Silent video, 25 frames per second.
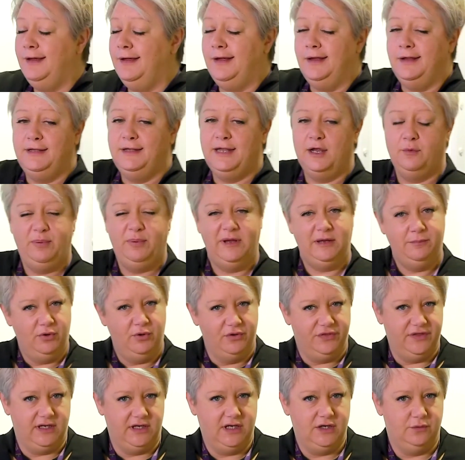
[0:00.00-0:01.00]
Now, people
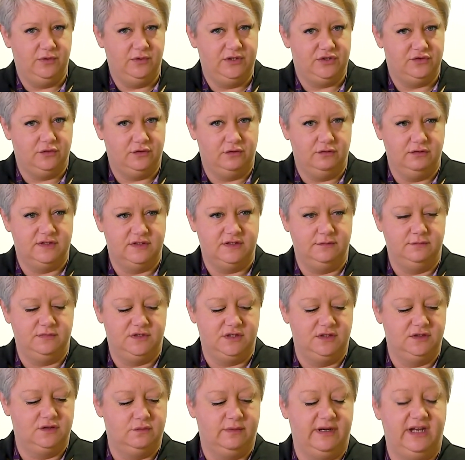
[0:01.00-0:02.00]
think of withdrawal
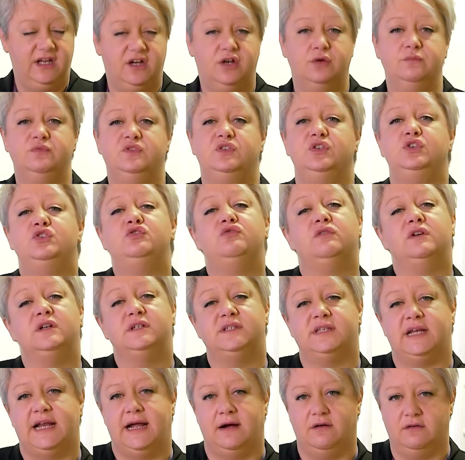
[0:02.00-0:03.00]
symptoms when it comes to drugs
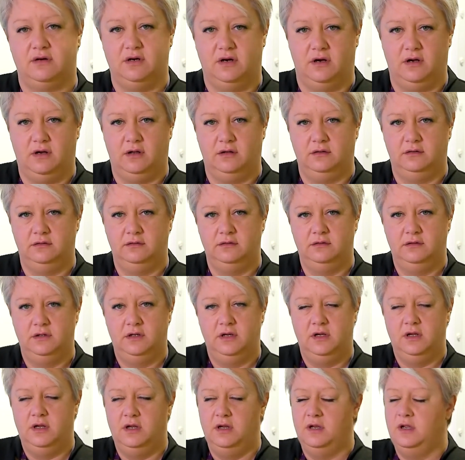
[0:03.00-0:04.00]
and alcohol.
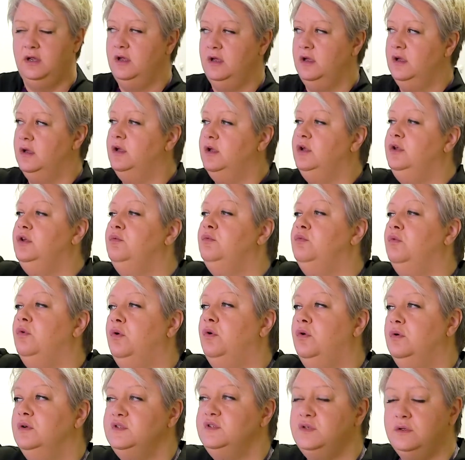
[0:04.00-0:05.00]
You
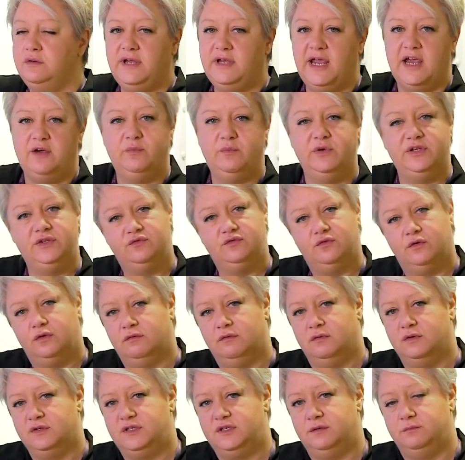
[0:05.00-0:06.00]
also get
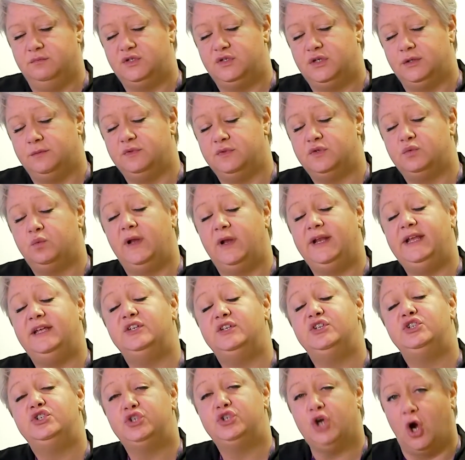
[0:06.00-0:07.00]
withdrawal symptoms when it's
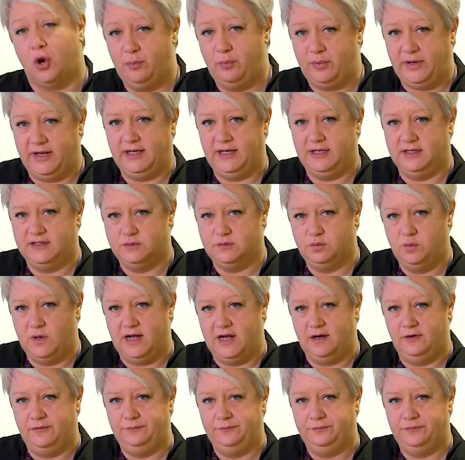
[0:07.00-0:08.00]
shopping as
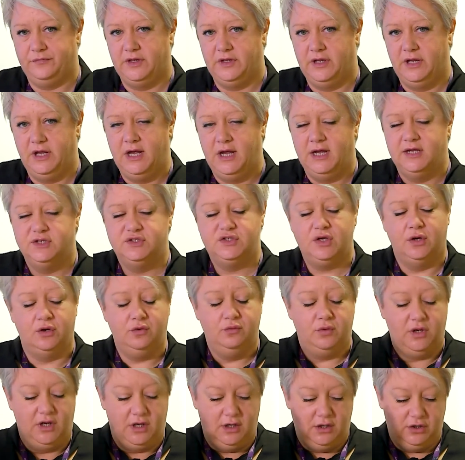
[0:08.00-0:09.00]
well. So
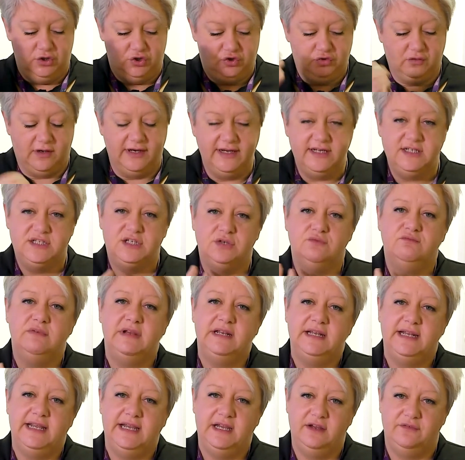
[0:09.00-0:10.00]
trying to
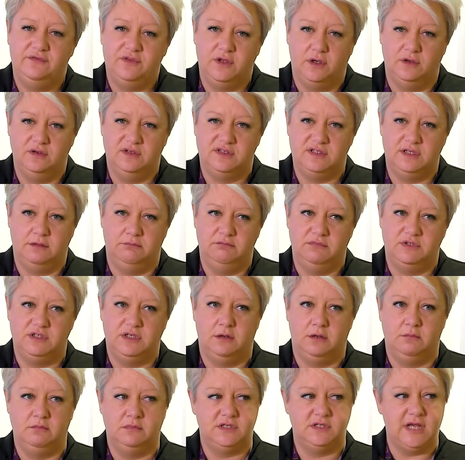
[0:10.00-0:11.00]
relieve those
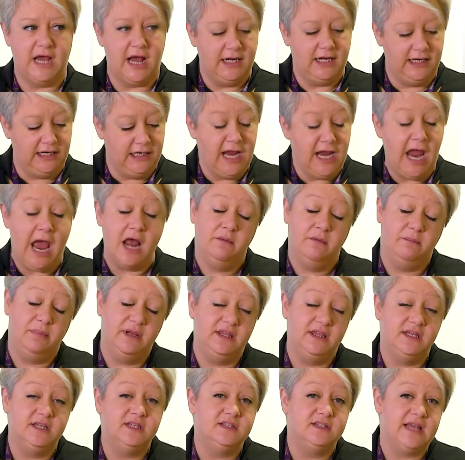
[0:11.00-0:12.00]
symptoms, and it can be
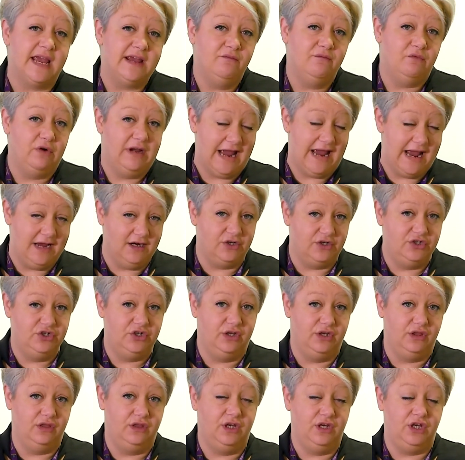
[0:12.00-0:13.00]
the same
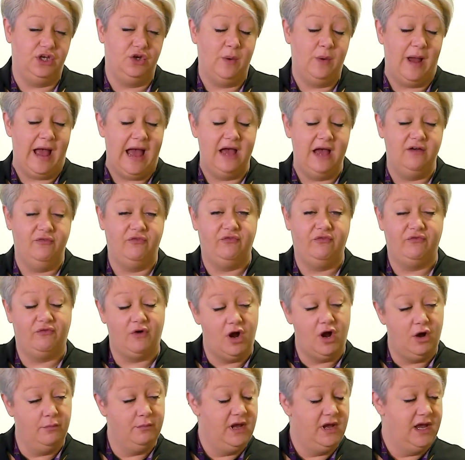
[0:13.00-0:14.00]
reaction that you have
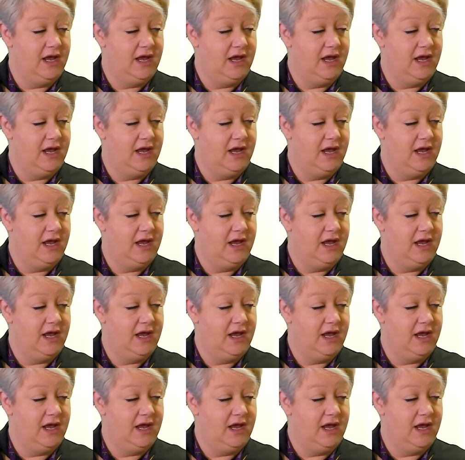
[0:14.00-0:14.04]
from